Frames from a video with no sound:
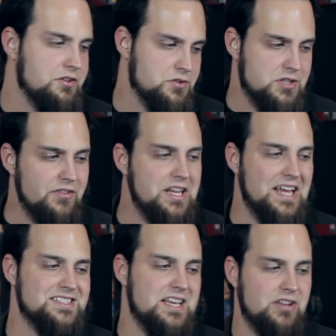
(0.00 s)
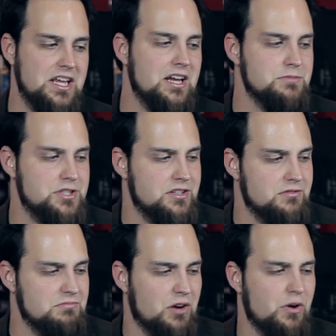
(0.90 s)
right, so the 7870 comes
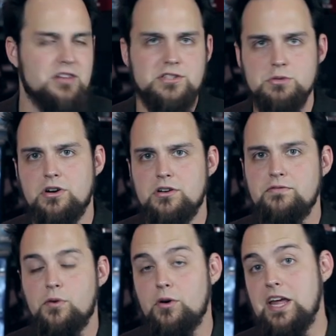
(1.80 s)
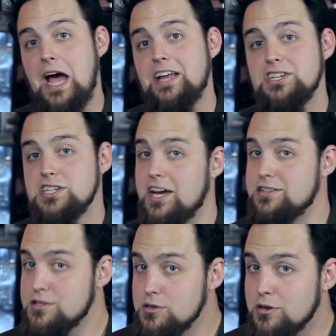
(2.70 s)
in at around 240. I just got
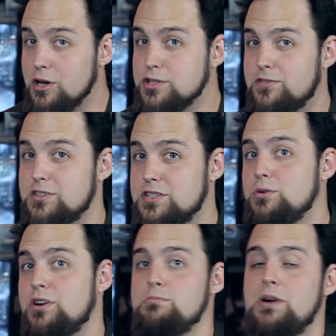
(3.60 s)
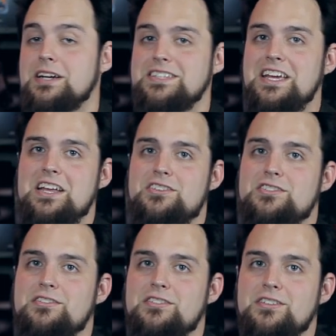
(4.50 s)
two of those for 200 bucks each.
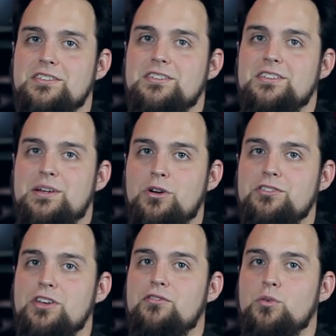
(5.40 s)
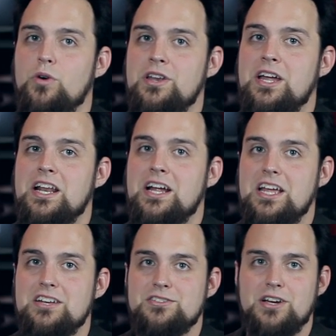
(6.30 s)
They're wow. on sale for $1.99
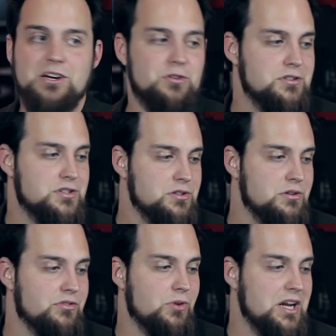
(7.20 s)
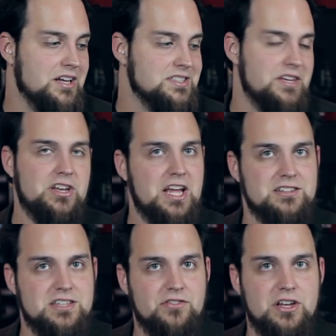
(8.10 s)
each. So I ordered two of the Radeon
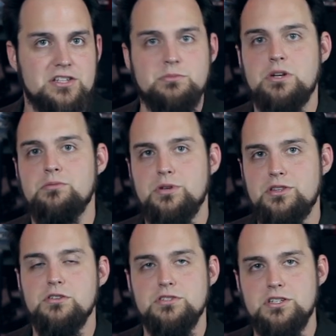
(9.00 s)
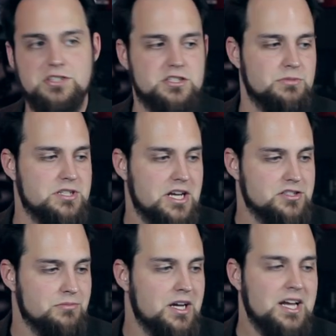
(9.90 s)
7870s. I'm going to put those in a system and test
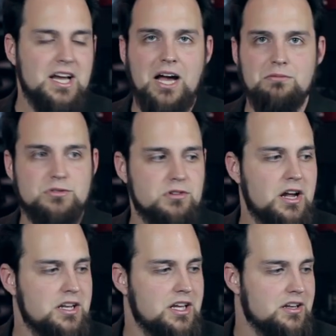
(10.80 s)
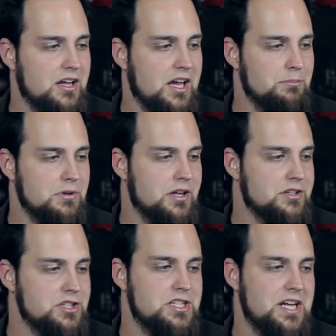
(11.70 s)
them. I'm trying to get a couple
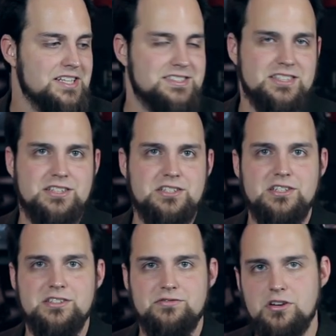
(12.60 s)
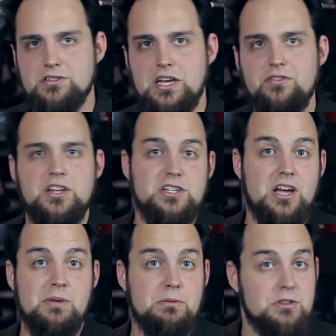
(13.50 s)
of GTX 660s. I've talked to
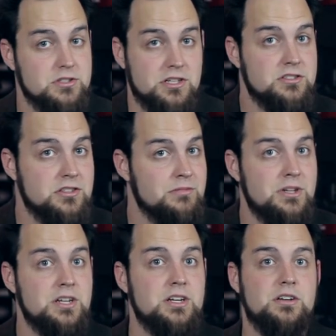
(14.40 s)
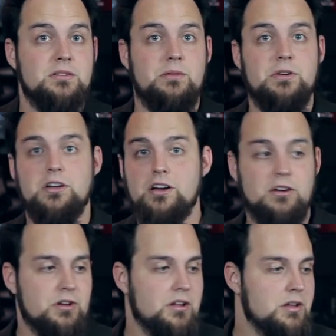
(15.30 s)
EVGA. Maybe they'll send some. Maybe not
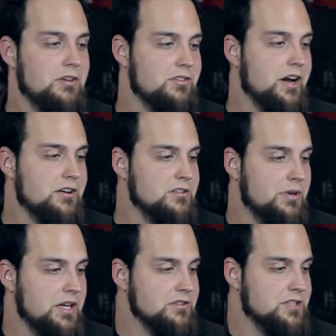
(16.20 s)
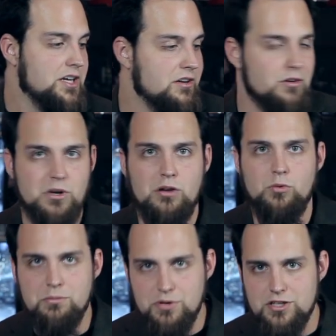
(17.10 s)
I'll call MSI or somebody else. I don't know. But I
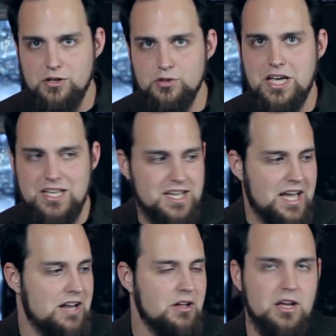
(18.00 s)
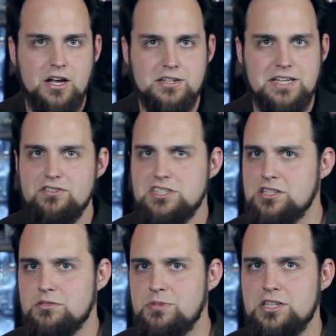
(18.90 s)
want to put those head to head because I haven't seen
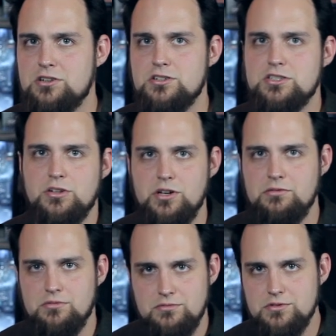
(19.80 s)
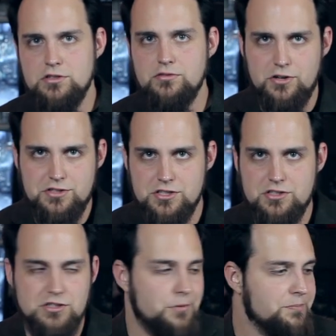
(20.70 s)
too many charts showing two versus
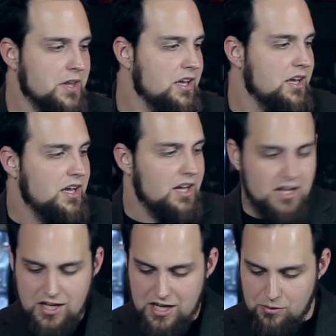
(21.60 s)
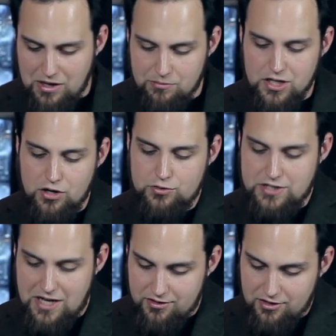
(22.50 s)
two. Anyway, I'm going to go
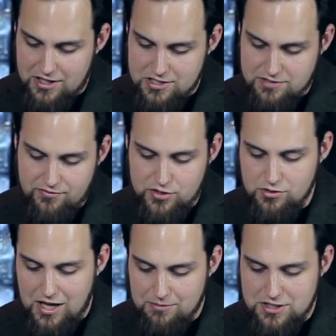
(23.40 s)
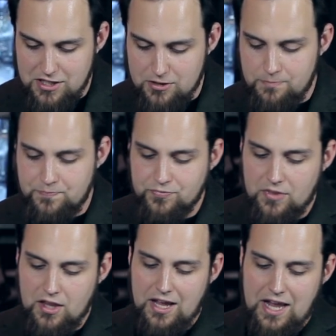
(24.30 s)
down the list of a few games here
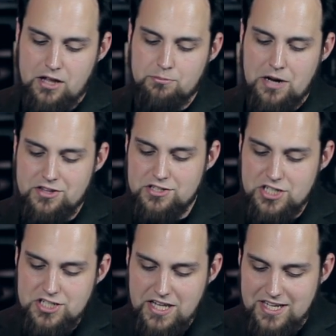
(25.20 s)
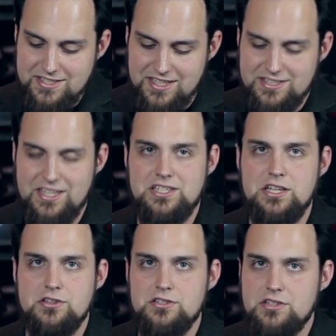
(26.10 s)
and compare the GTX 660
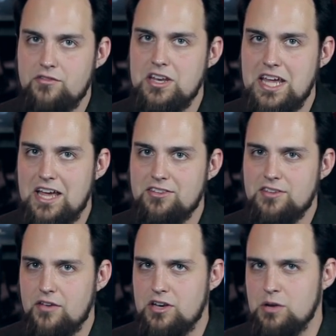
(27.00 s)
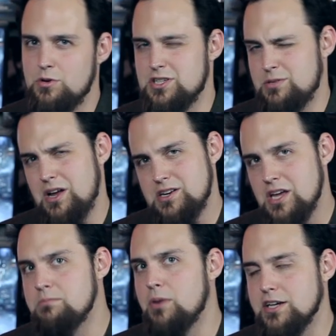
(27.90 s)
to the 7870, which is about
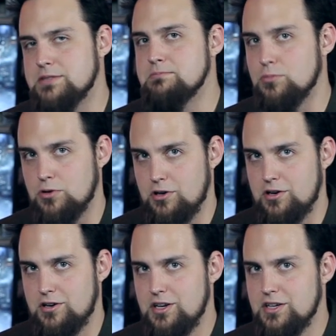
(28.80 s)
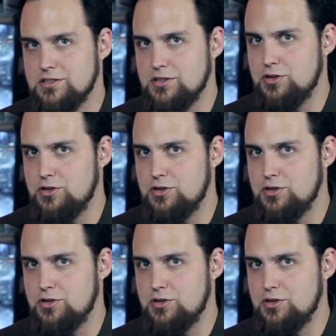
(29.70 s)
10 bucks more. So